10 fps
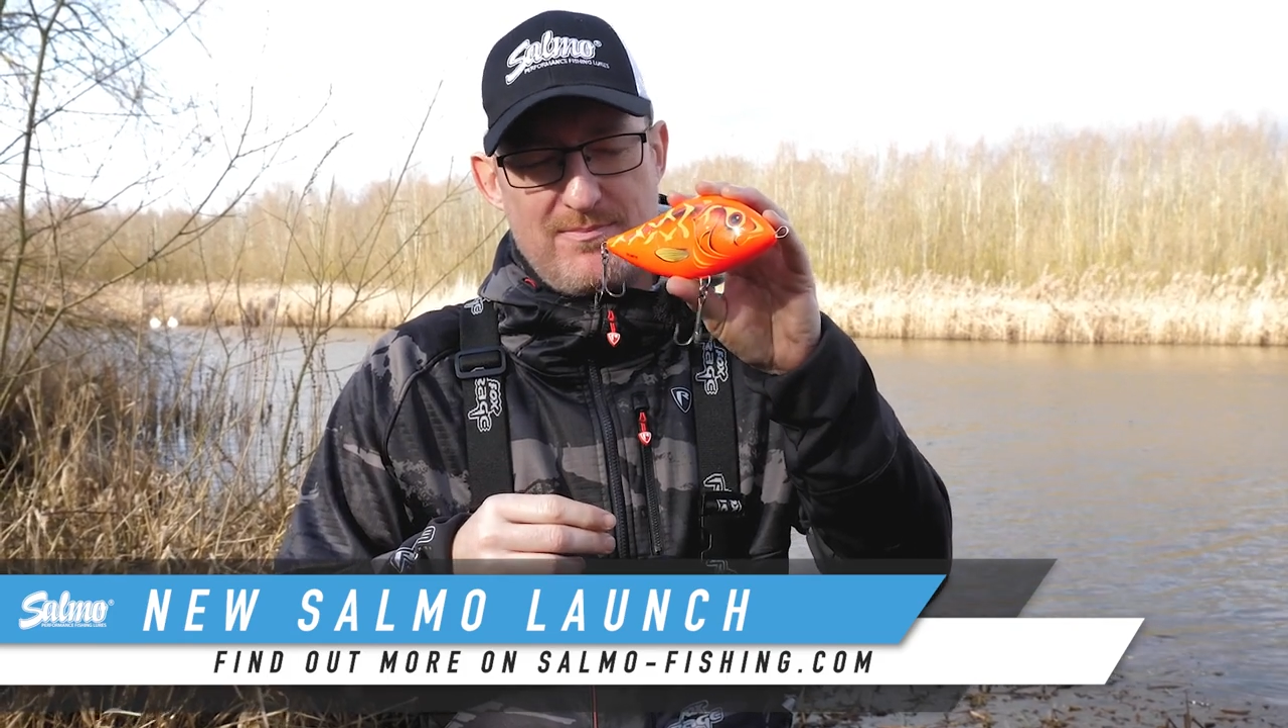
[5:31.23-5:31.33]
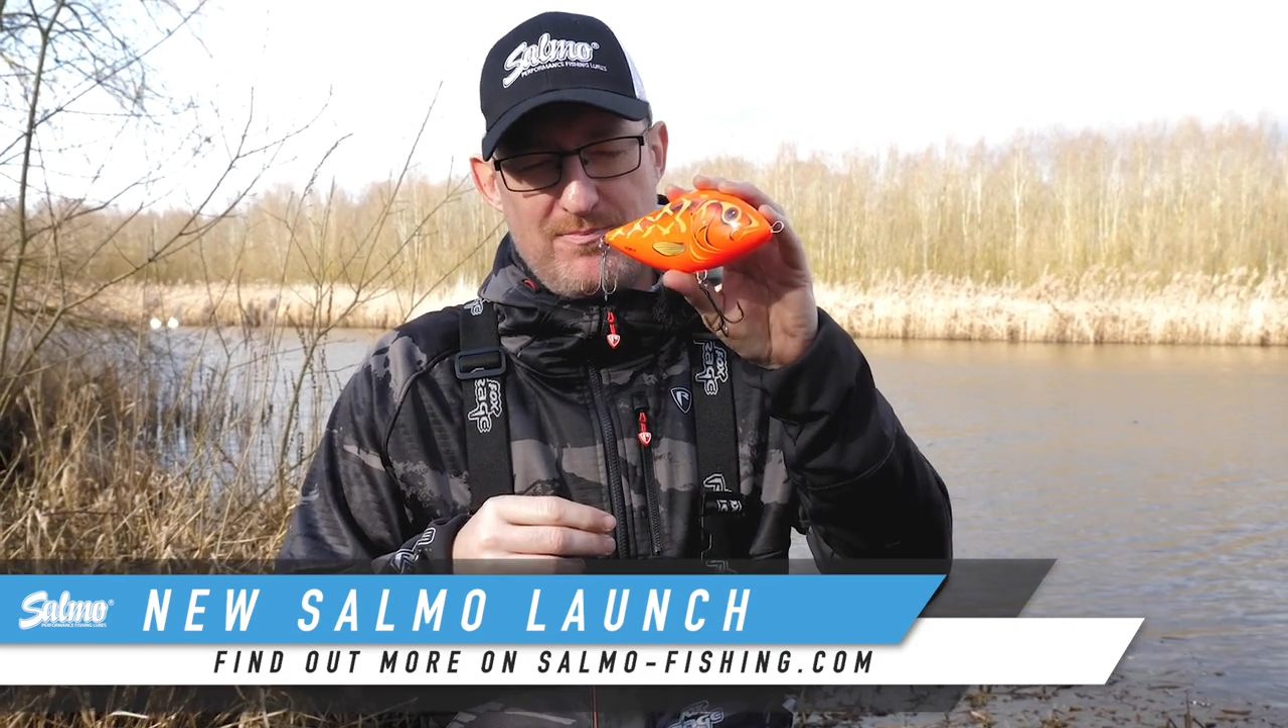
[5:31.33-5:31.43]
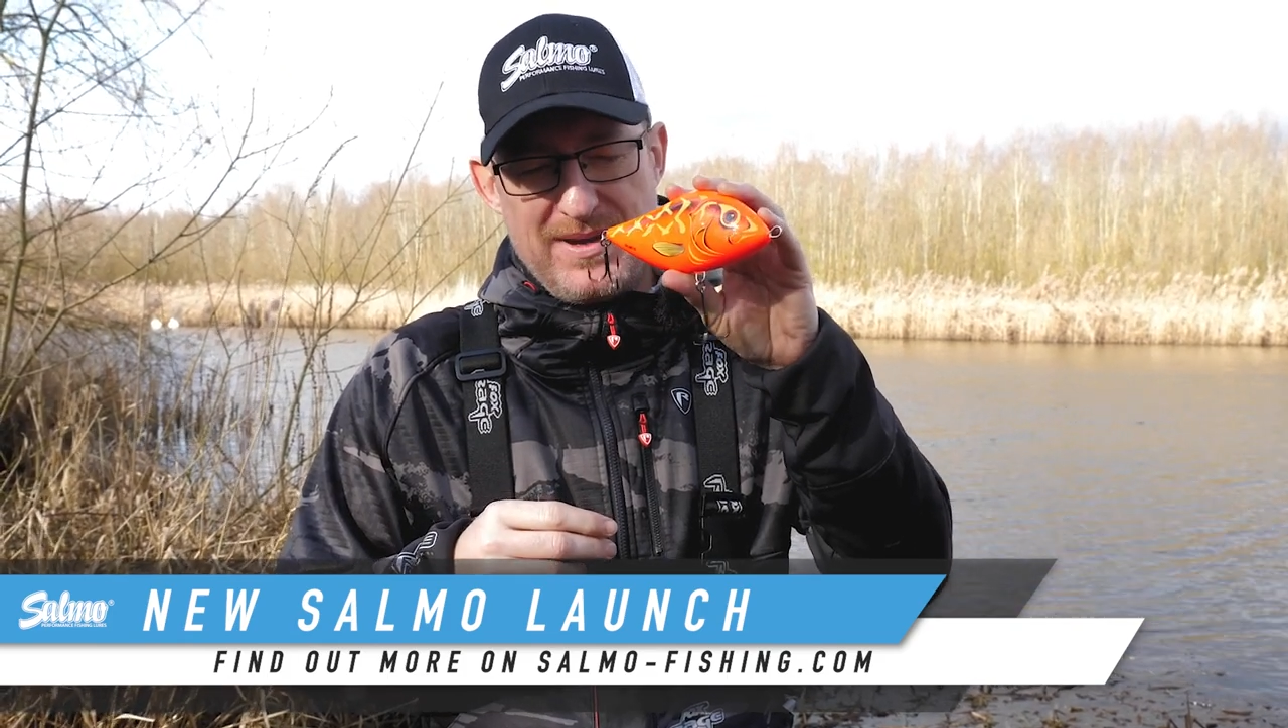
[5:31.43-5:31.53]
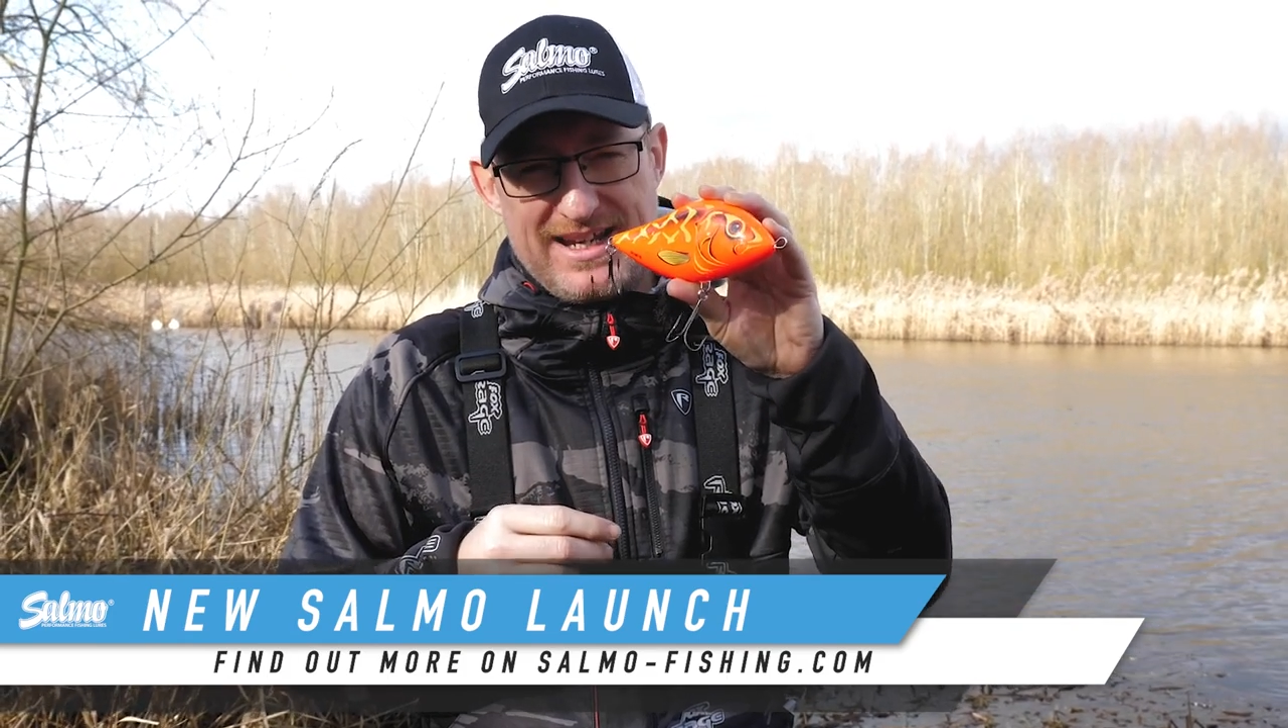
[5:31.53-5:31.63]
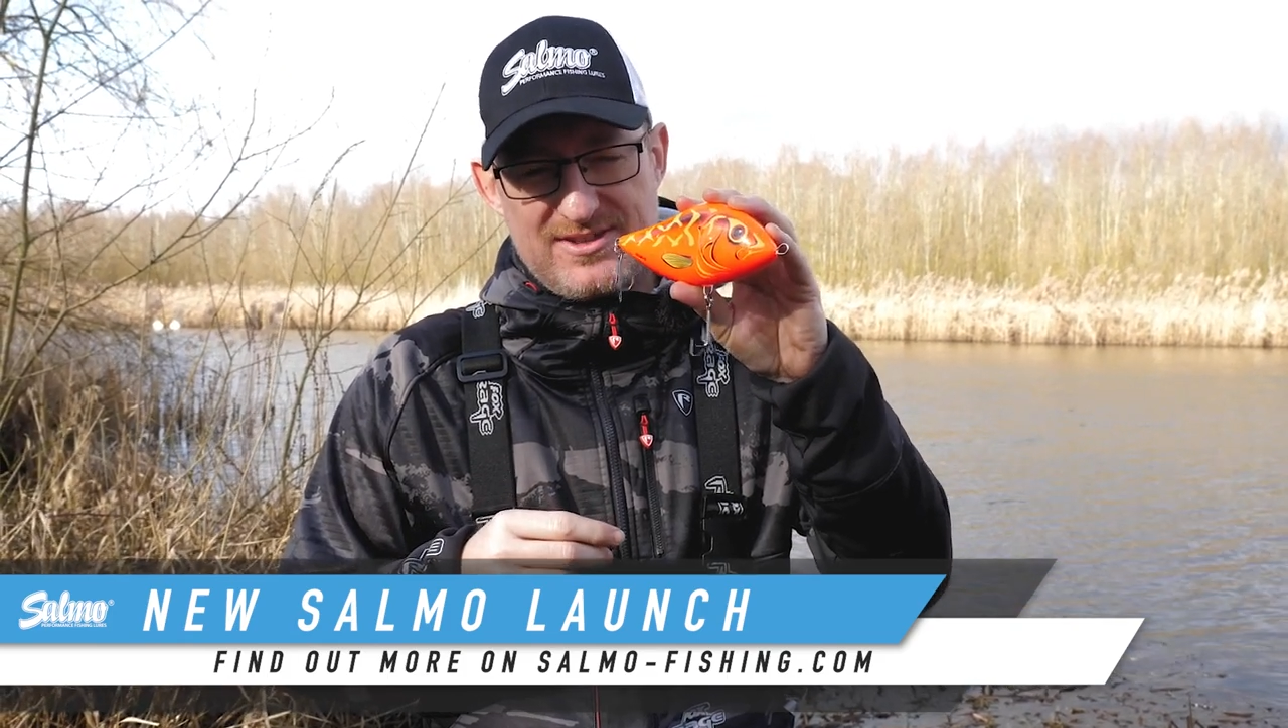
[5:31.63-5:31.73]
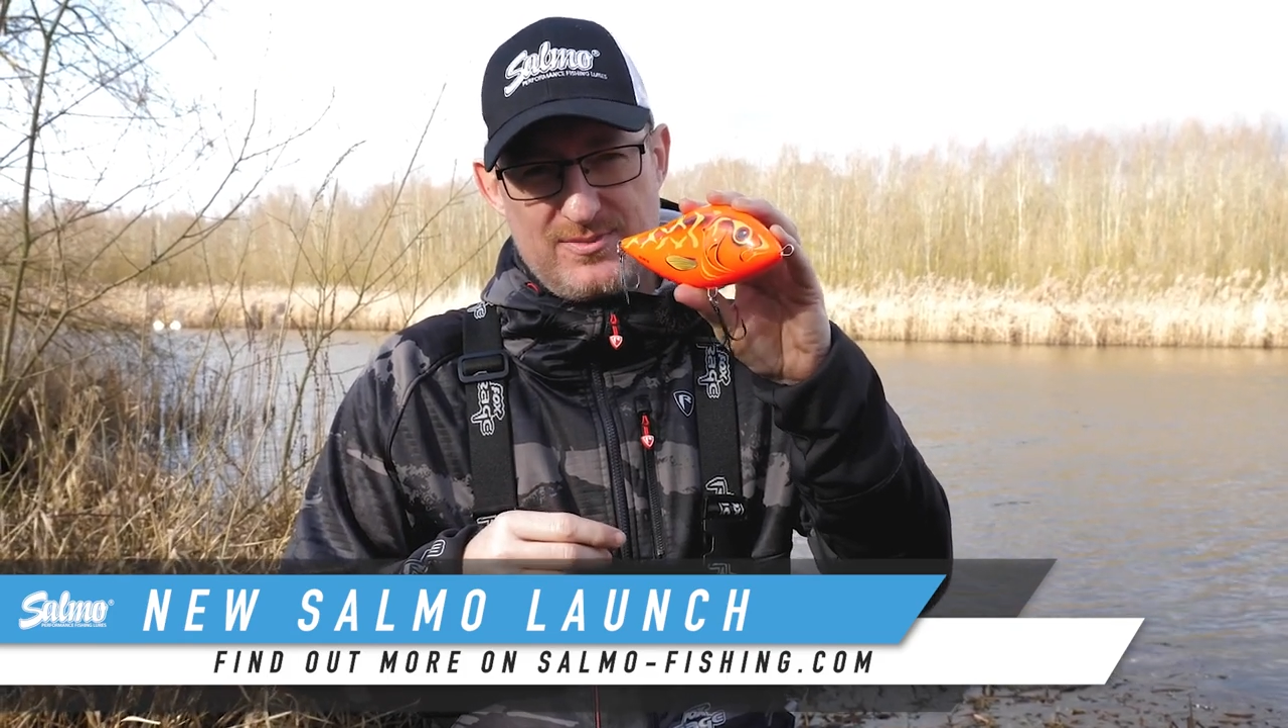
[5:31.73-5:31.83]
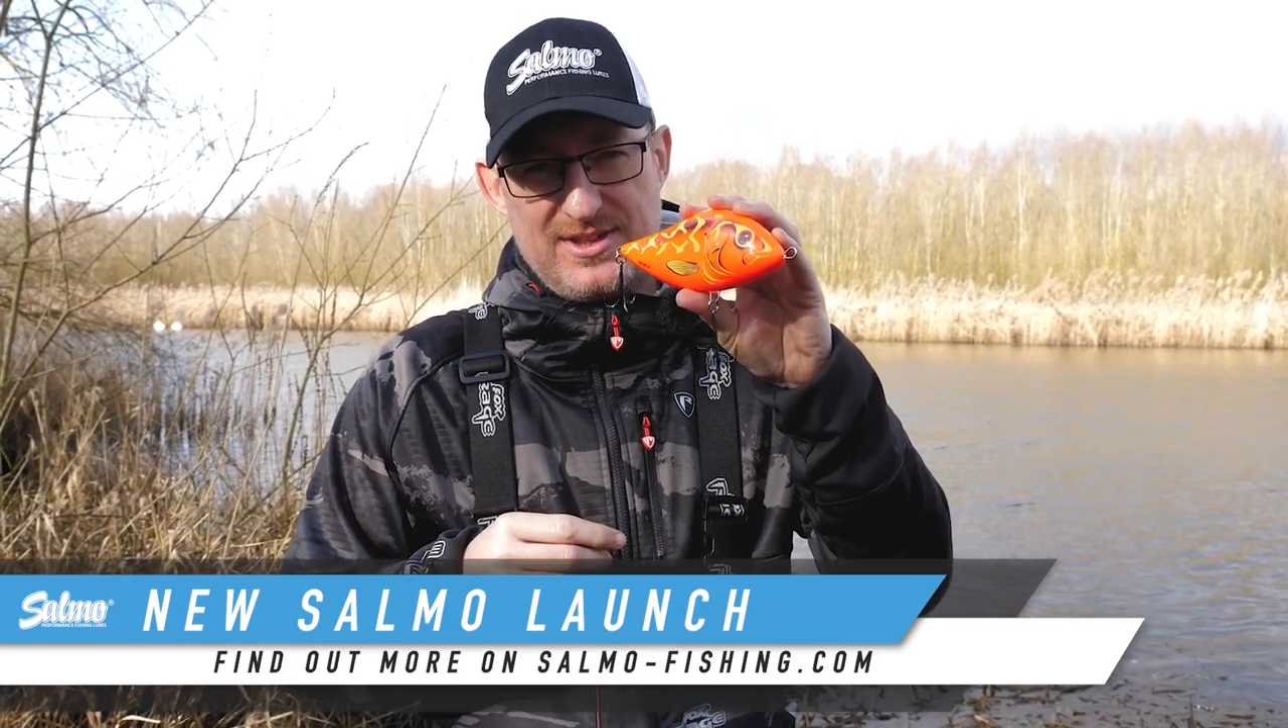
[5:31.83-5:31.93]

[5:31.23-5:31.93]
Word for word: the biggest